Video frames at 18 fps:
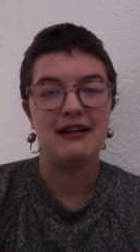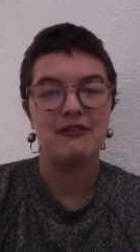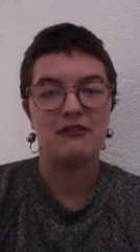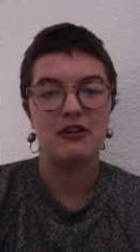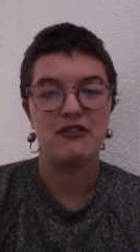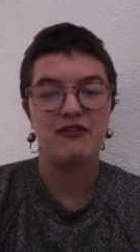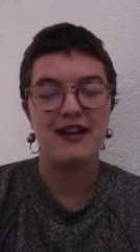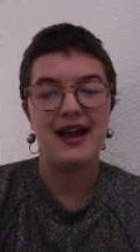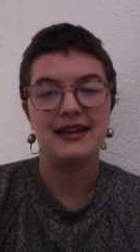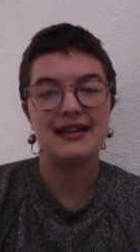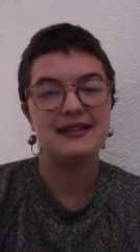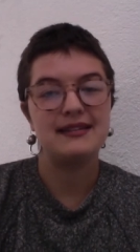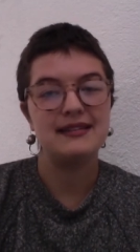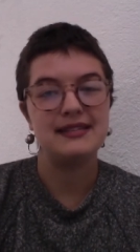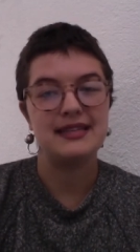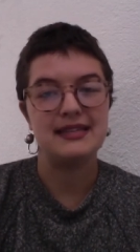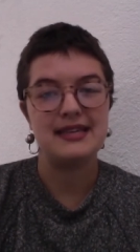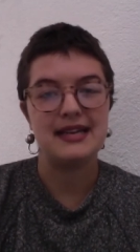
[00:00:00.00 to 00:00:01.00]
reflect
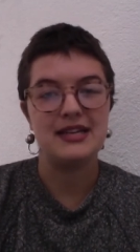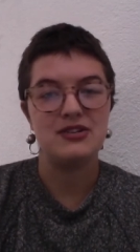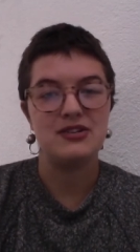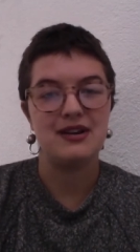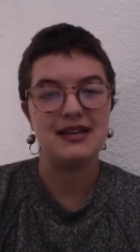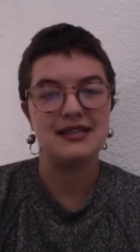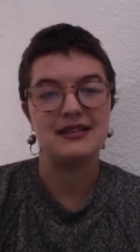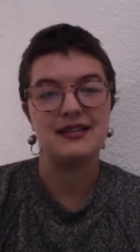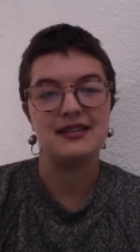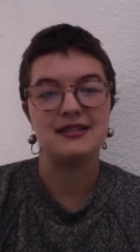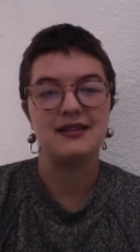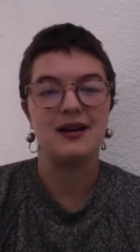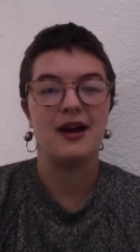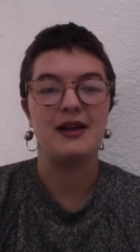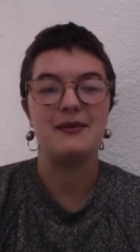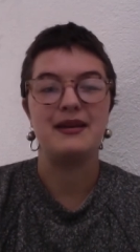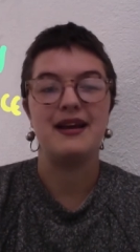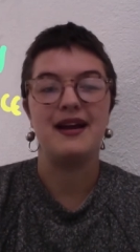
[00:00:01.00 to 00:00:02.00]
Nicholson's interest at the
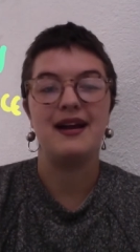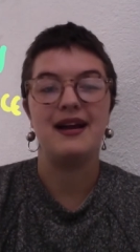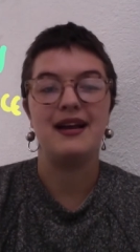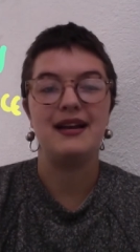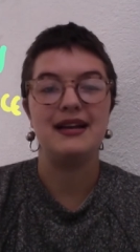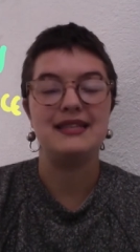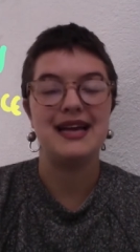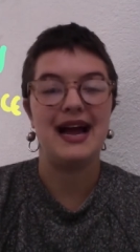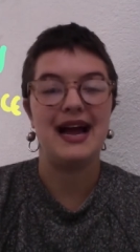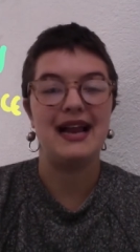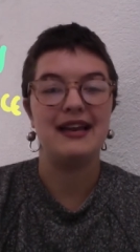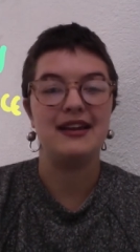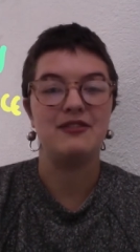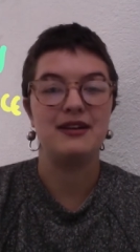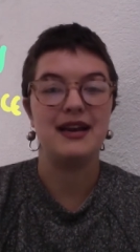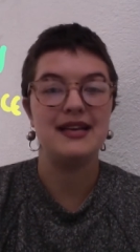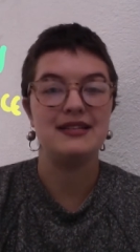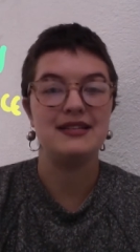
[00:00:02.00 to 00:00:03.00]
time in early Italian
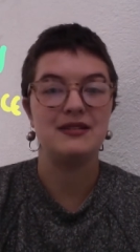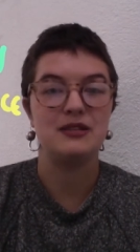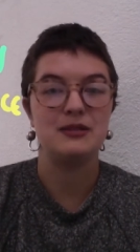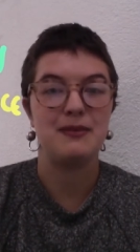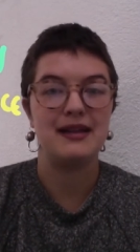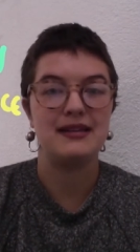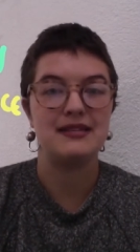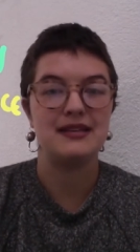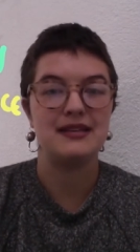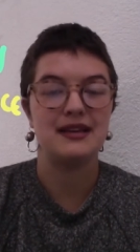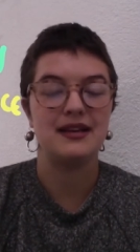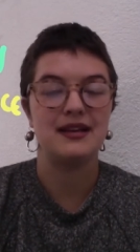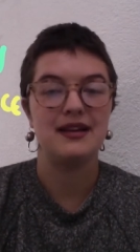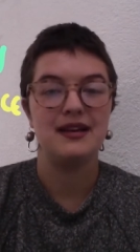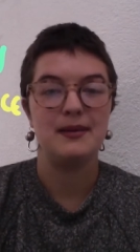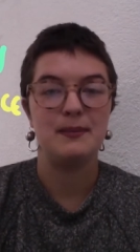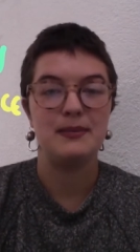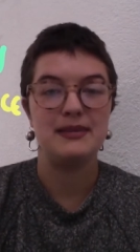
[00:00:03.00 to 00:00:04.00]
Renaissance painting,
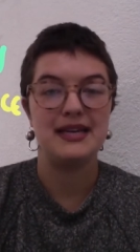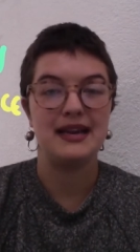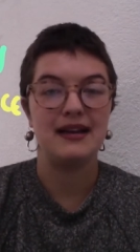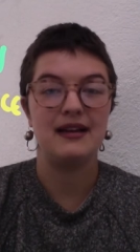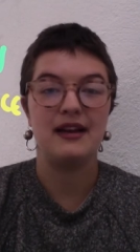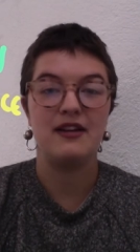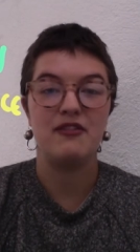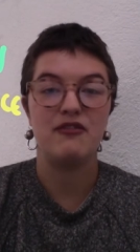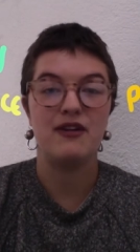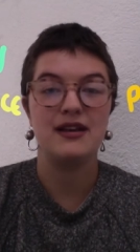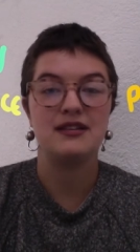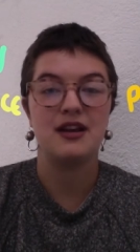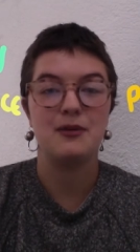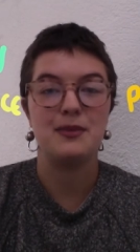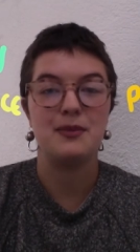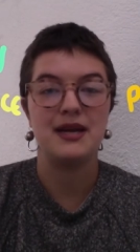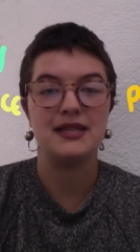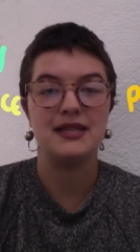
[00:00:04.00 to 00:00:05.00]
particularly
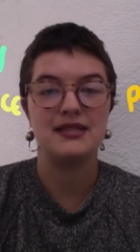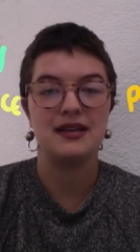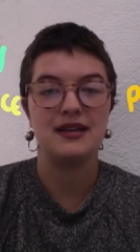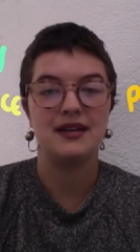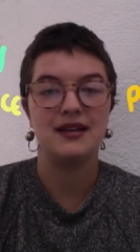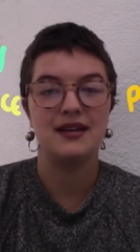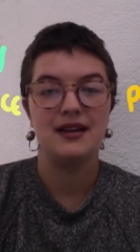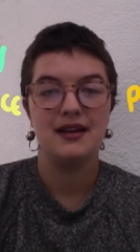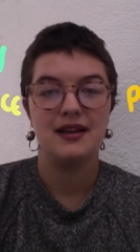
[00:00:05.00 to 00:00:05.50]
fresco painting,